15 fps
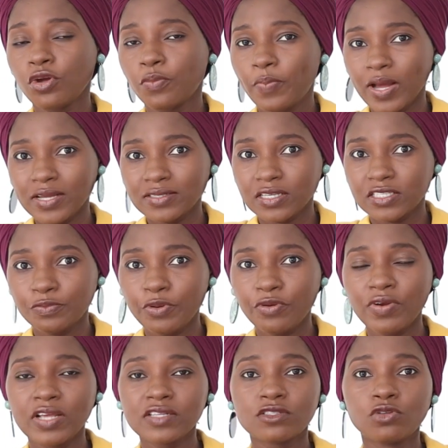your past
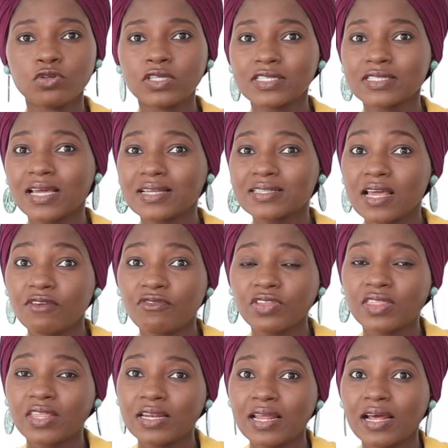experience. Don't discard
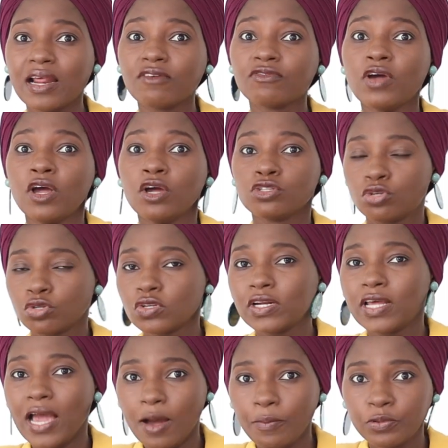everything that have
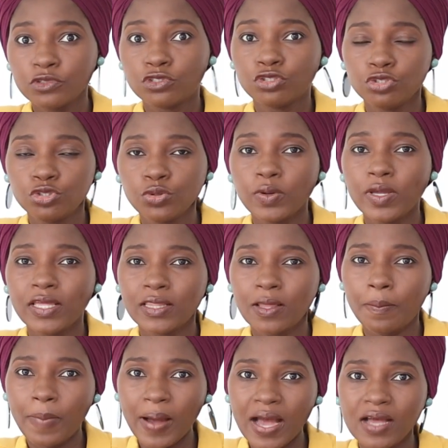totally happened to you in
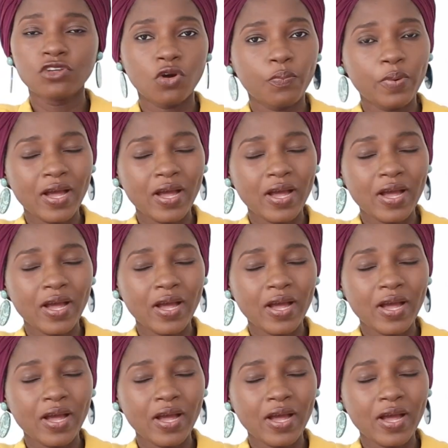the past. Your